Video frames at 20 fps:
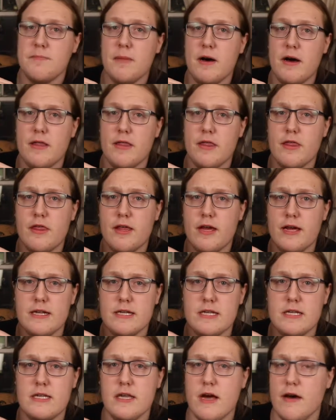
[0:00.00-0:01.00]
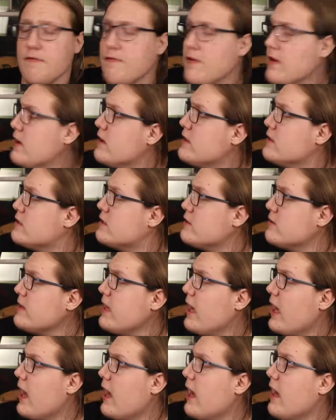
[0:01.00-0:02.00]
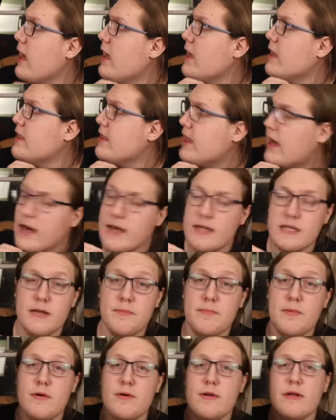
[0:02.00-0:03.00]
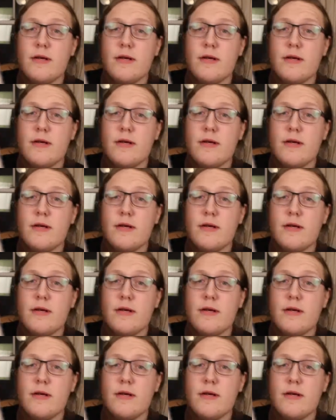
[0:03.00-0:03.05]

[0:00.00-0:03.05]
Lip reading: month and stuff. So yeah, that is about